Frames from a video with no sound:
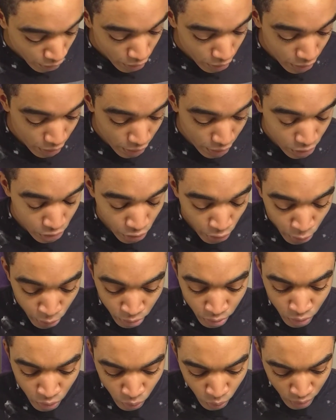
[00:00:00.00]
The
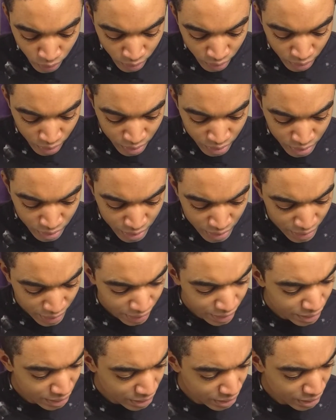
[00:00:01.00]
toner was
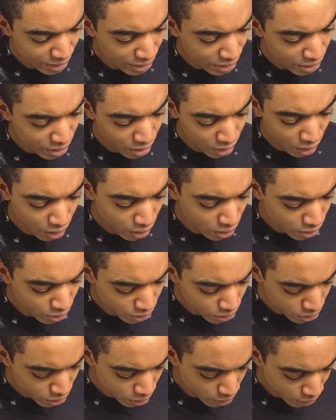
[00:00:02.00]
$19,
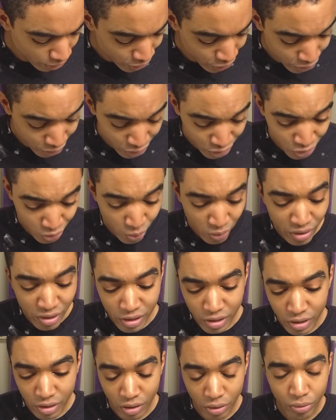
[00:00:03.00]
so it's
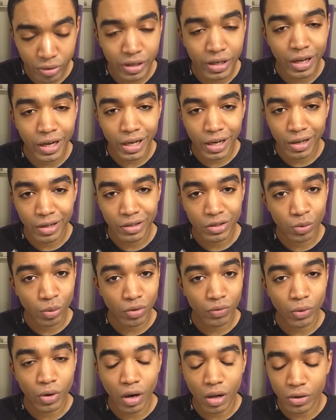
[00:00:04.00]
$23.99,
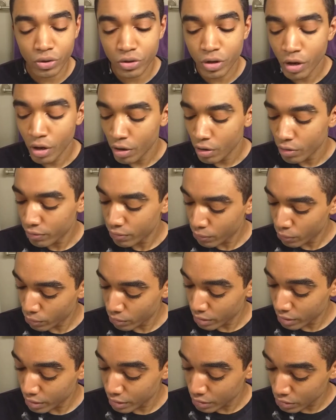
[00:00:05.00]
$24 for
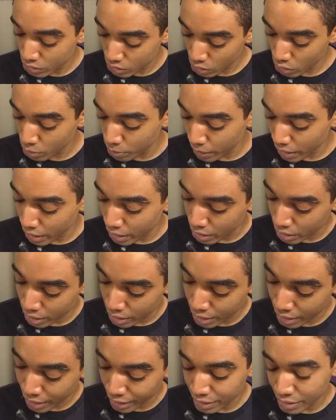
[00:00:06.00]
the soap
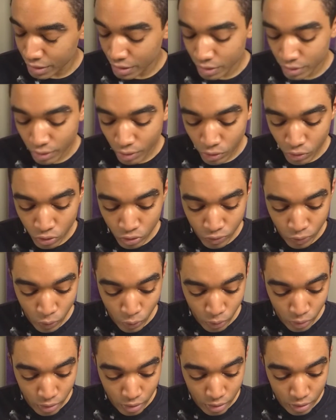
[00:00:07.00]
and $19
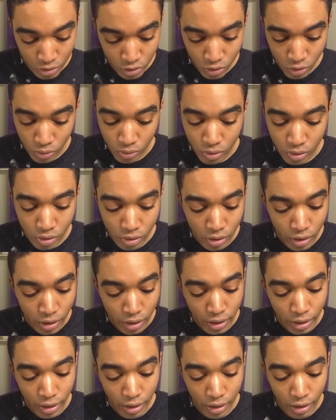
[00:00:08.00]
for the toner.
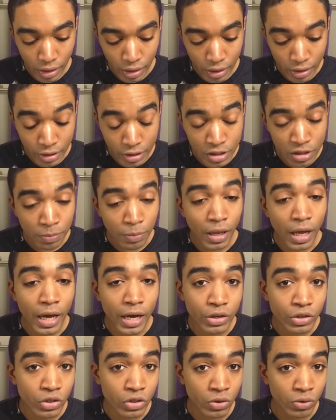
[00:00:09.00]
The
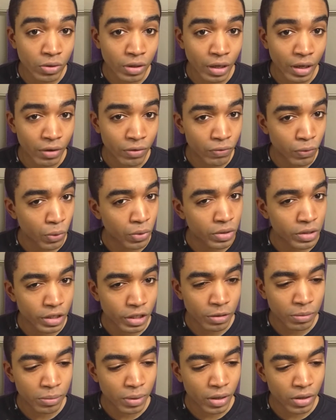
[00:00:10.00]
splash is only like
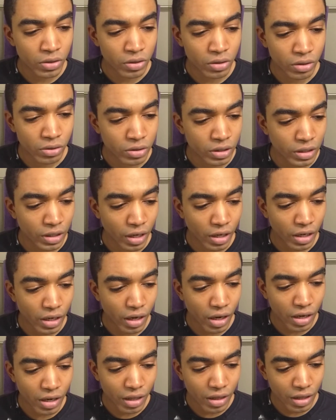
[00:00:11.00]
$14,
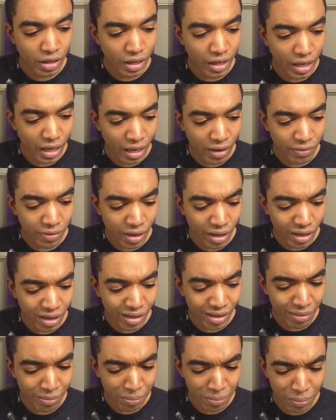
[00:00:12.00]
$13.99, and then they have
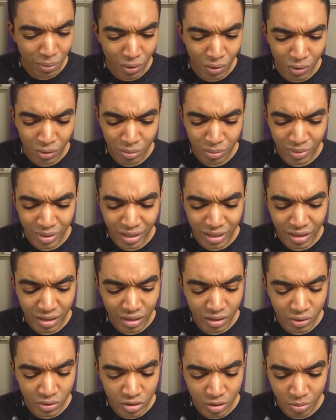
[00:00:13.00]
a balm, I
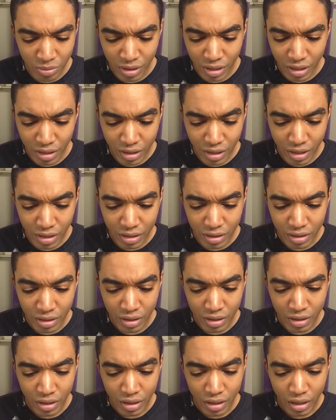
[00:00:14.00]
think, or something like that.
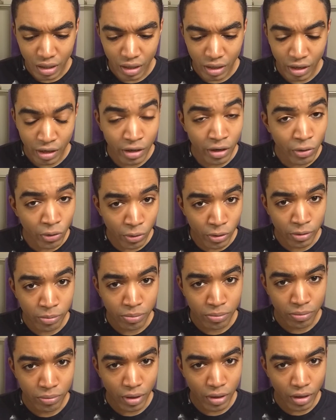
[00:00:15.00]

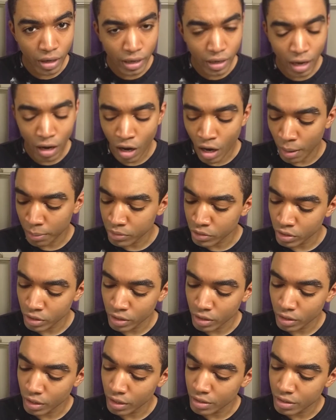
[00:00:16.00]
Another
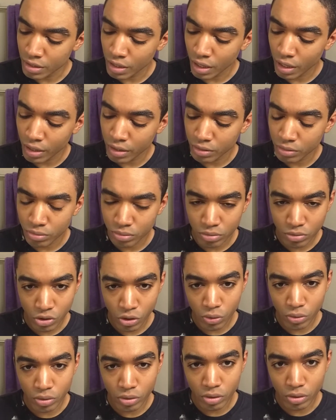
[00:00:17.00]
option that's not
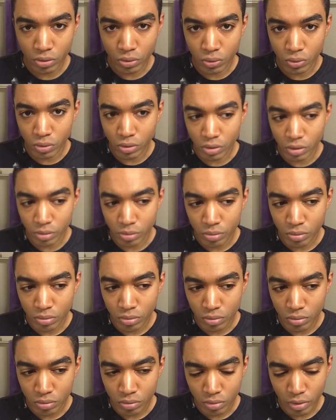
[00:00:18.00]
toner or
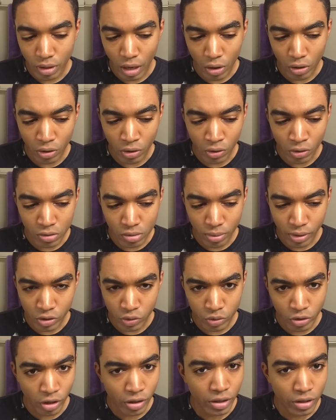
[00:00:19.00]
alcohol splash,
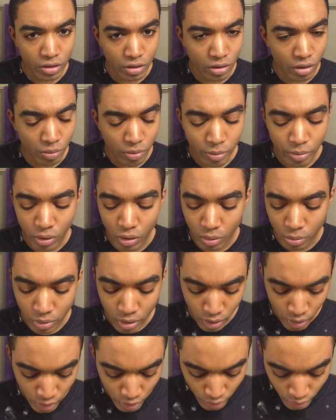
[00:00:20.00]
which I think is going to be balm.
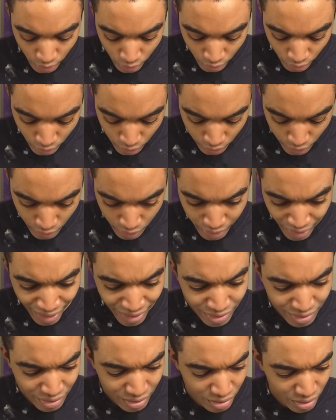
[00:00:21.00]
And
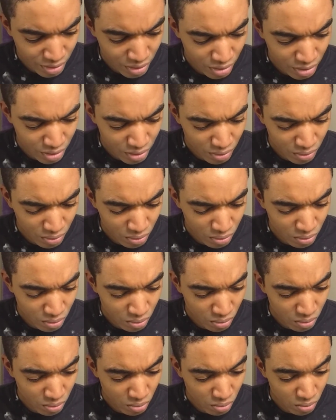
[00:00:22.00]
that's,
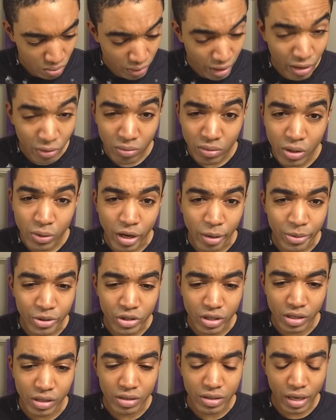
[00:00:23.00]
I don't know how much
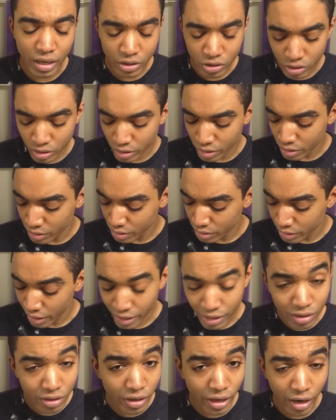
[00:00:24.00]
that is actually. I
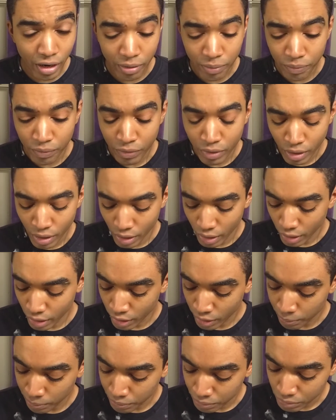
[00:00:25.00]
didn't look at it.
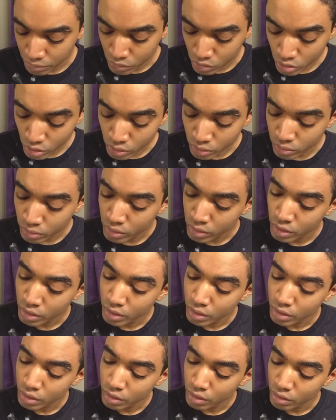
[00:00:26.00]
So
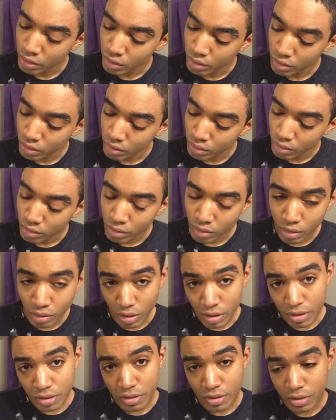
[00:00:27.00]

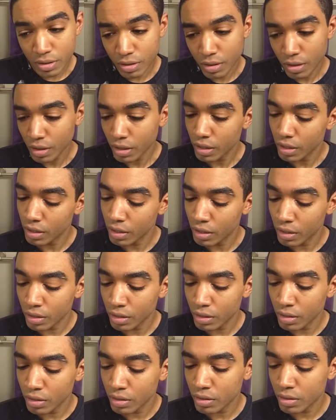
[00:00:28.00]
this
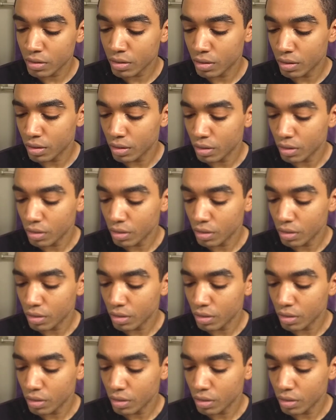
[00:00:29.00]
is